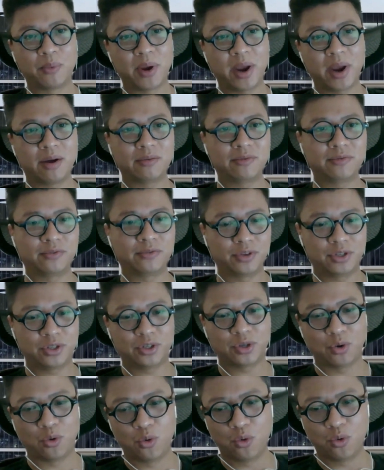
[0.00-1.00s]
We have
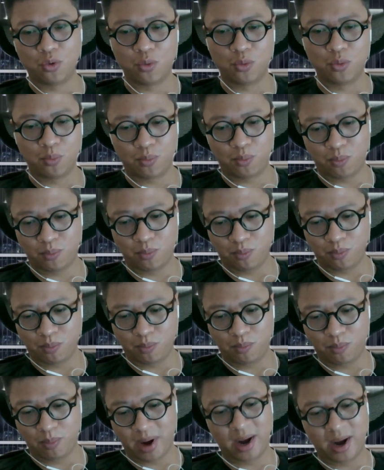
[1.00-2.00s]
so
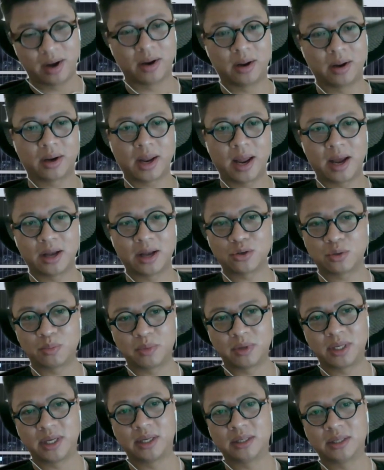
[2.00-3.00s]
many
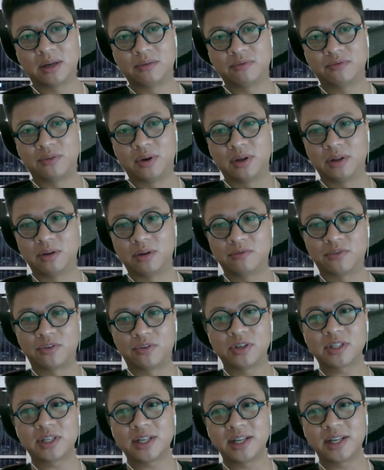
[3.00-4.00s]
customer data from the
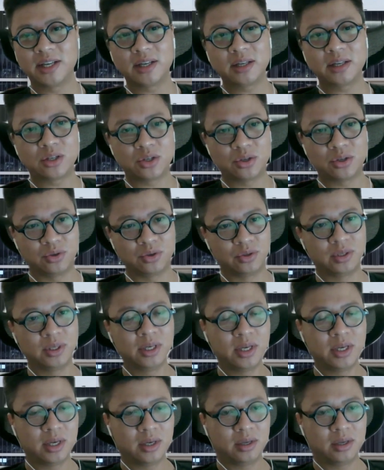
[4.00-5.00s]
first click to
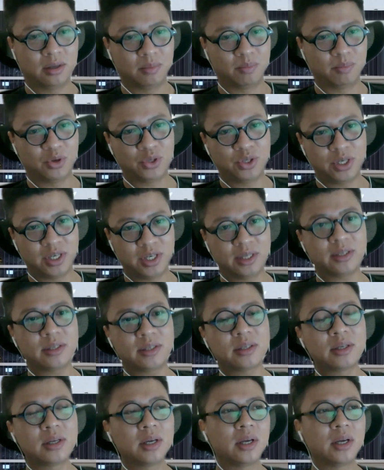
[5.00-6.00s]
the
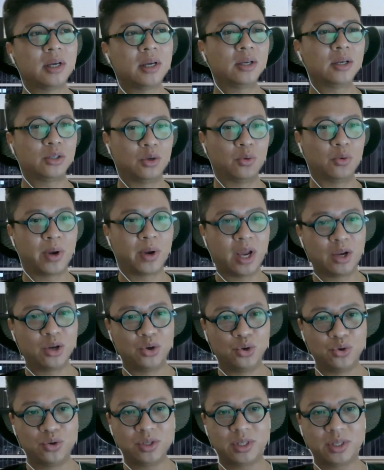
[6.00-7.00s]
purchase, so we can
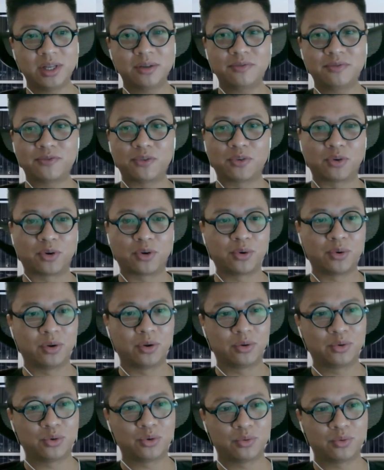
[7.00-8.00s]
use it for
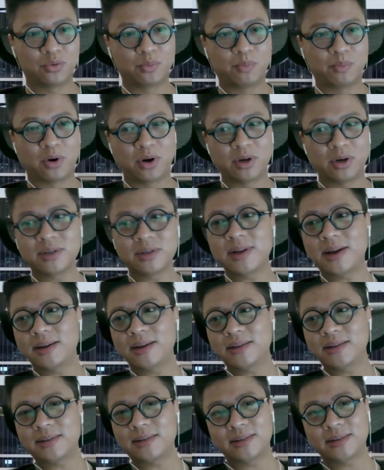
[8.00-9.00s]
to
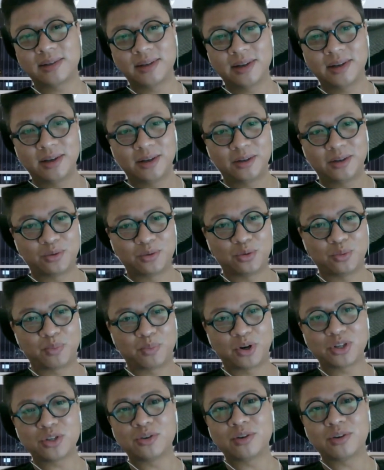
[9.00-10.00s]
personalize
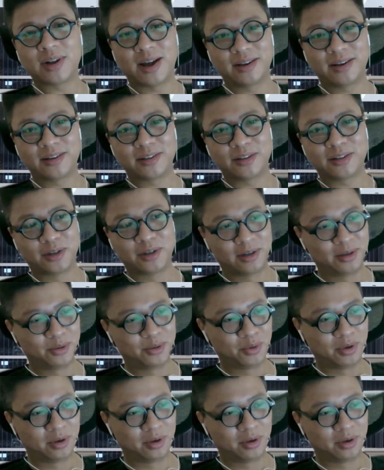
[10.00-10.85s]
the